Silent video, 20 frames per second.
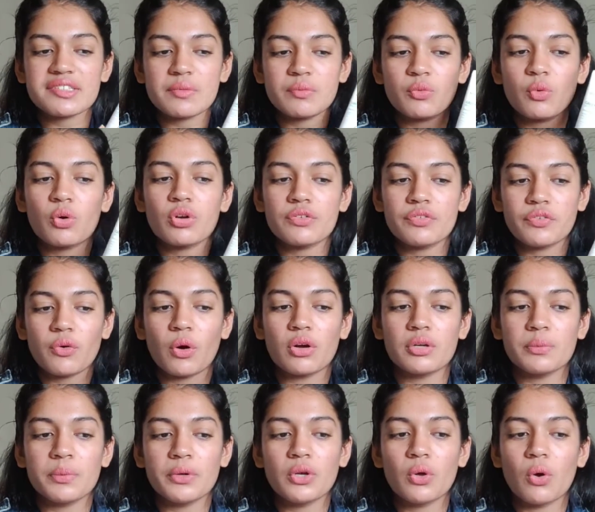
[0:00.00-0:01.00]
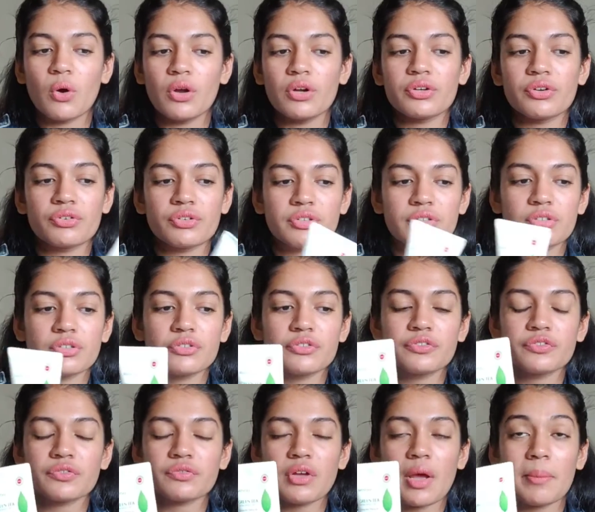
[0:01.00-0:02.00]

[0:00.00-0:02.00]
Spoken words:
is a more affordable alternative.